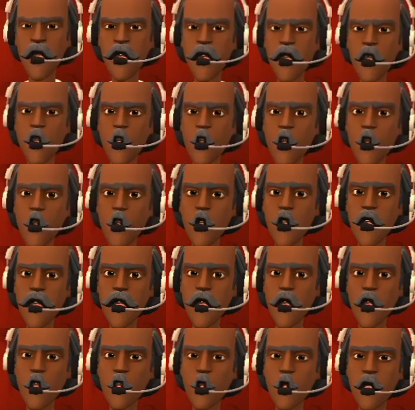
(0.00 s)

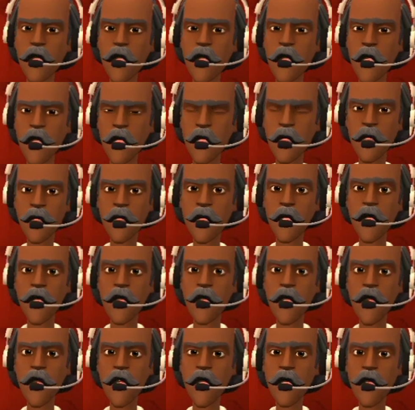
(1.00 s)

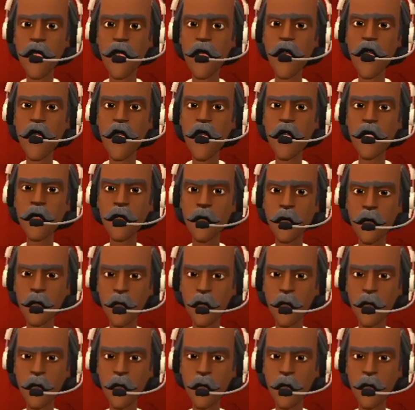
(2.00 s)
2016.